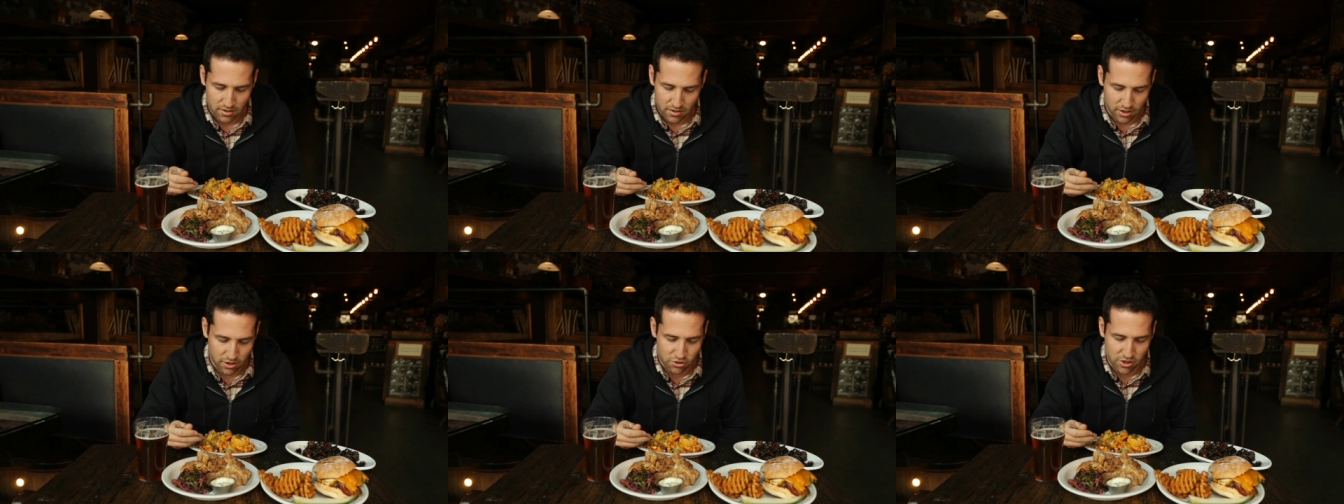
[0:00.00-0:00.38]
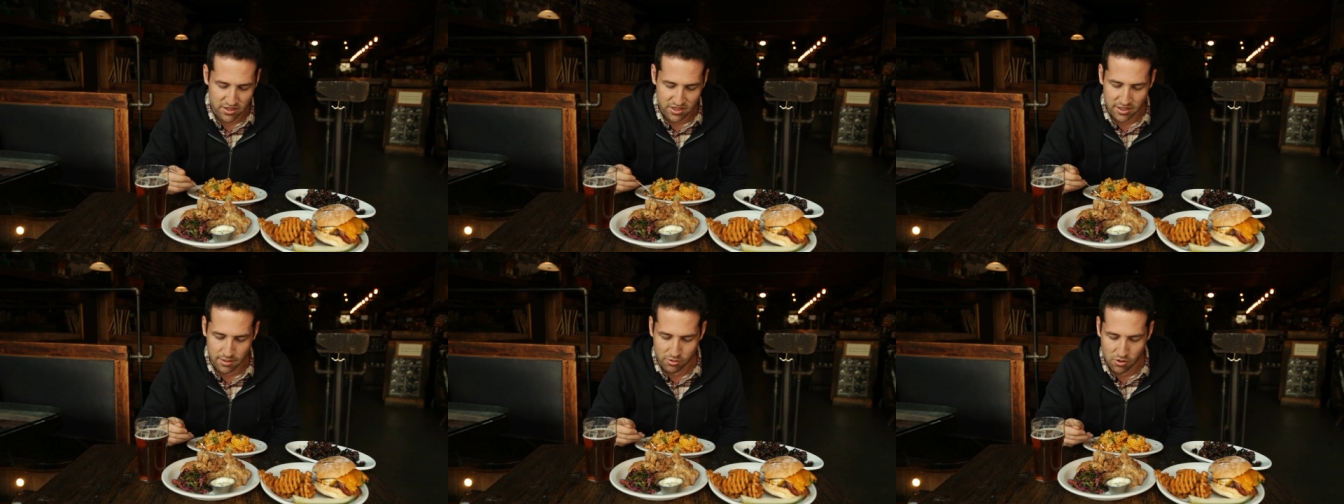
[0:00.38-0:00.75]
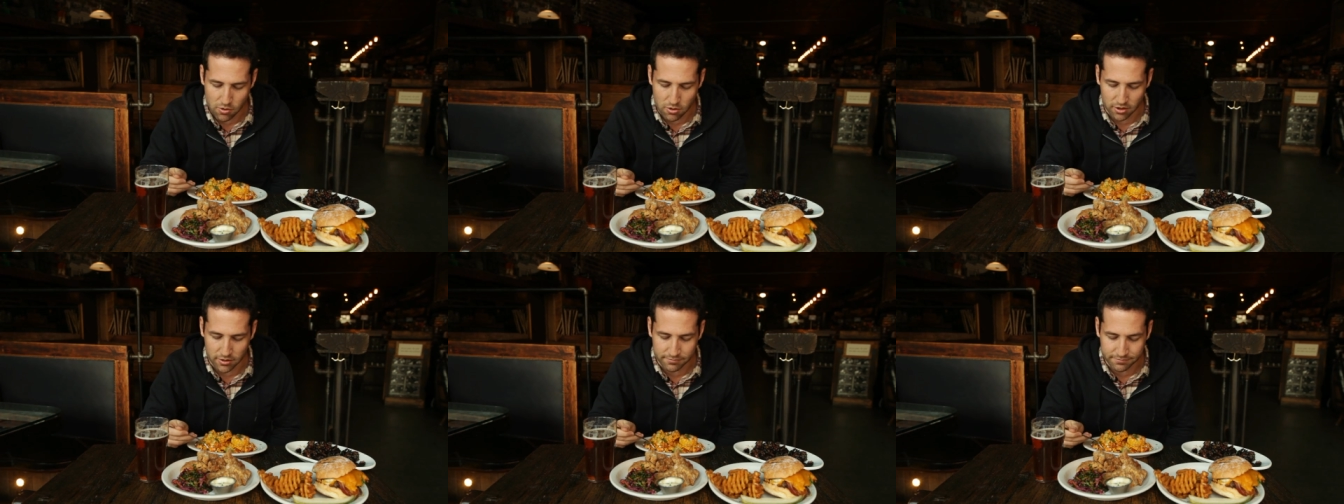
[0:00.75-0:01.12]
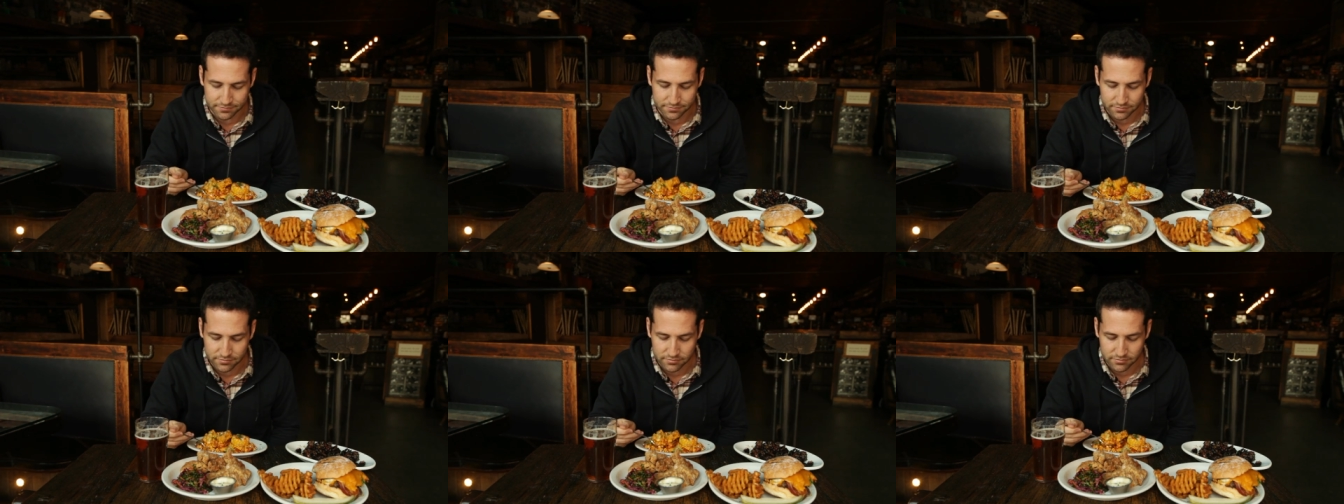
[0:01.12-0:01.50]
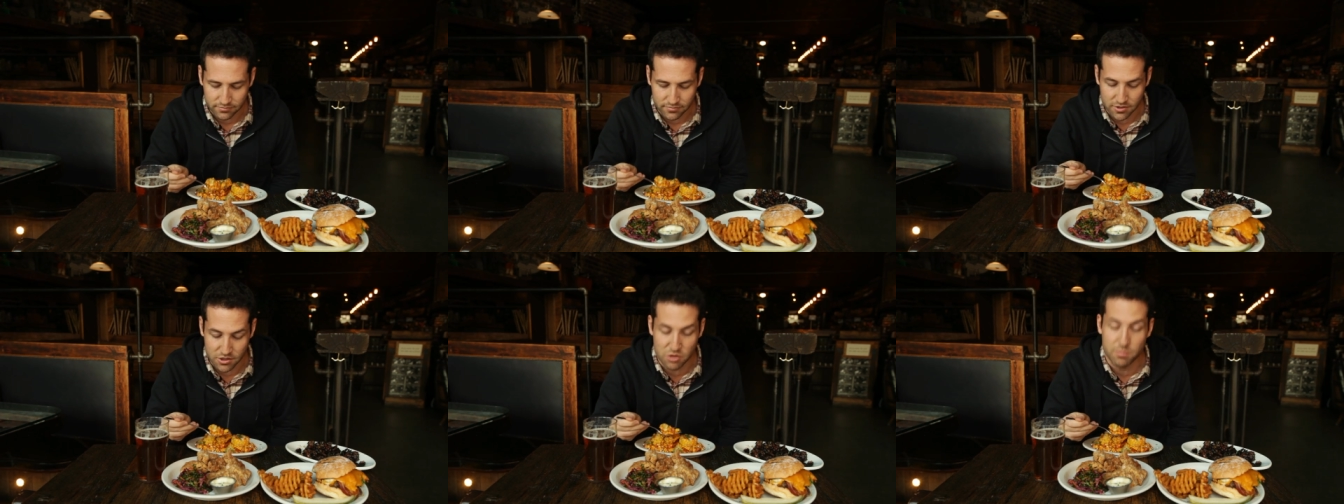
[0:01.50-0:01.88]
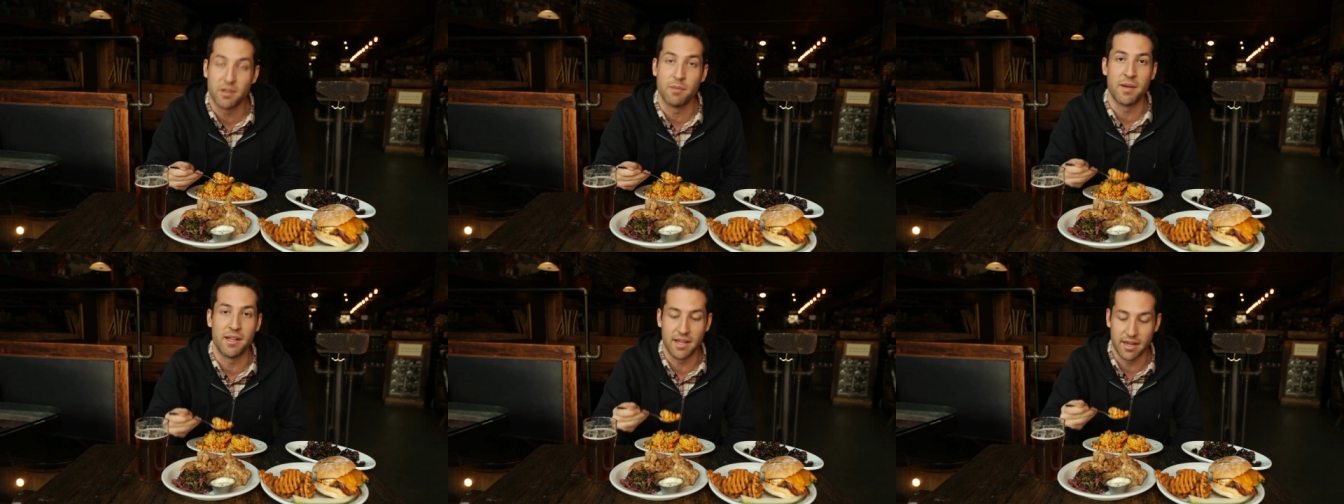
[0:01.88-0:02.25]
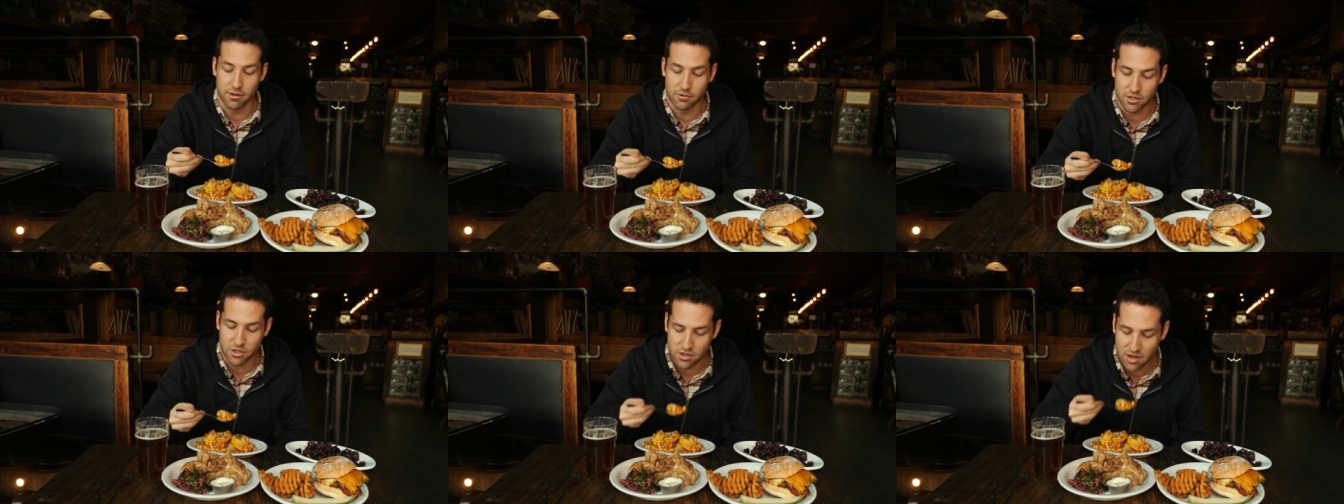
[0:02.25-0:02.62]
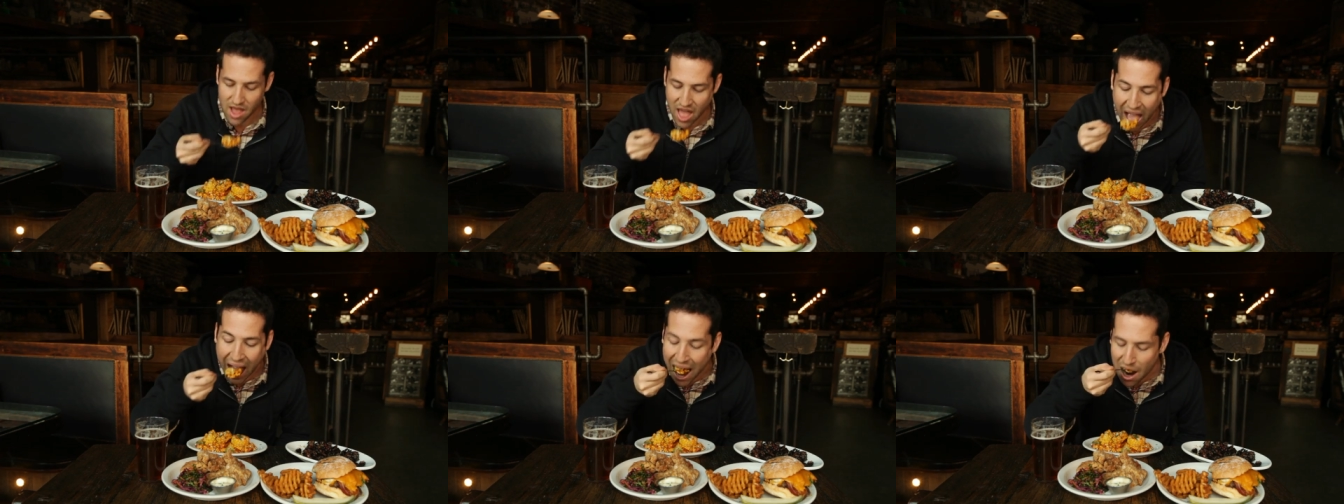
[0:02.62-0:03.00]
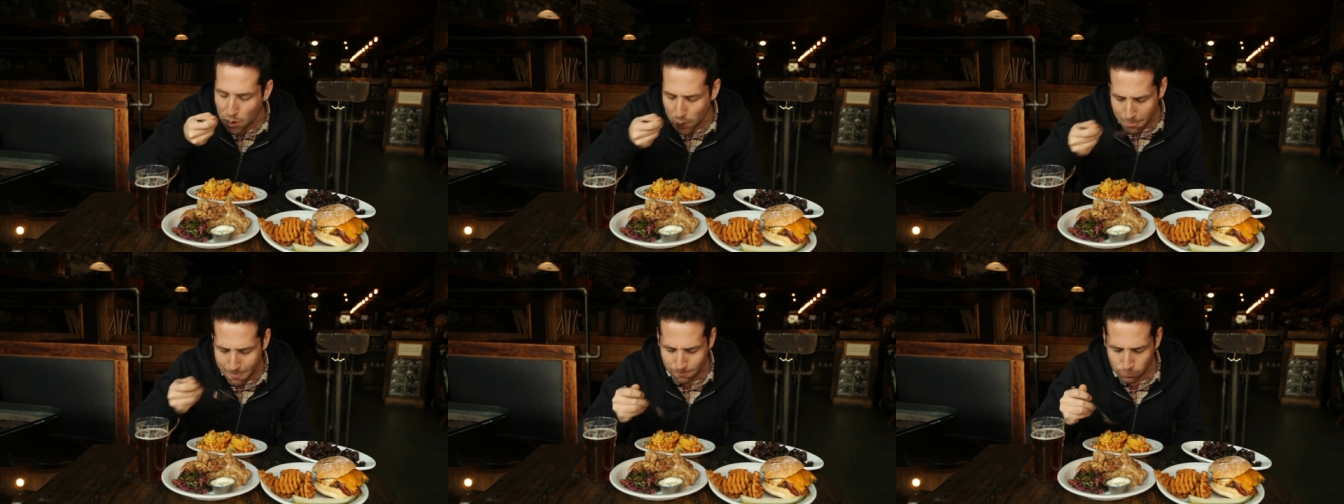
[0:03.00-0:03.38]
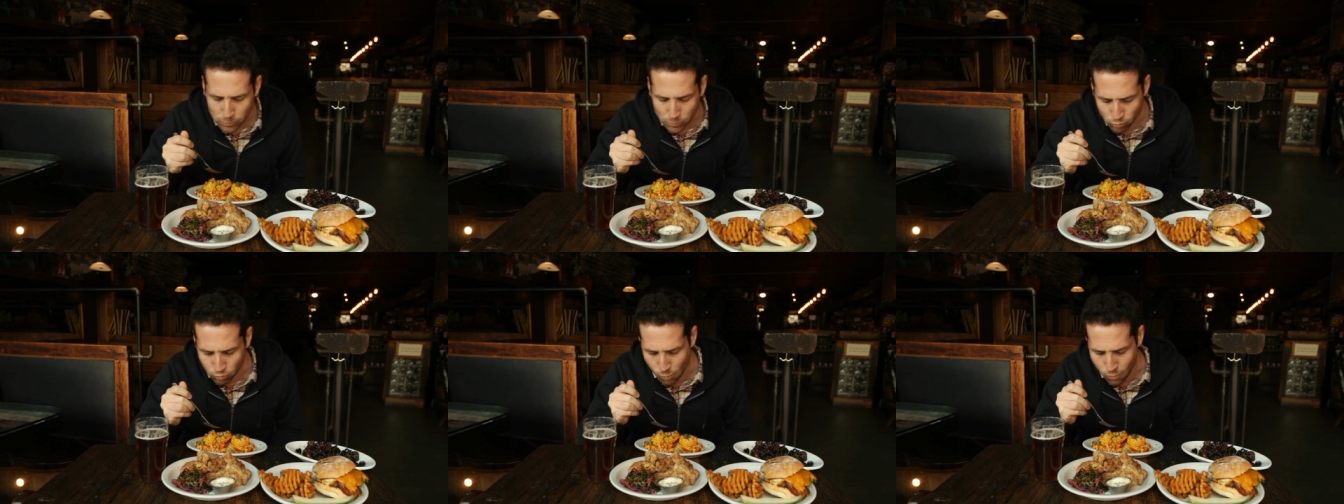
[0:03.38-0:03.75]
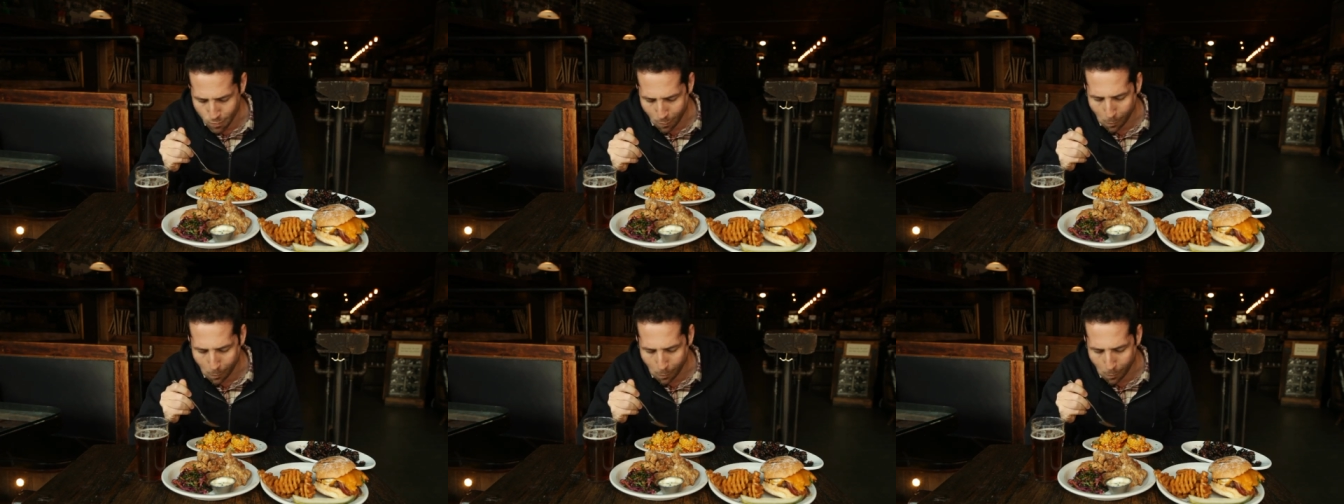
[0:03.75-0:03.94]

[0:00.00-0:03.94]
You're dressing up corn. You're speaking my language. Mm.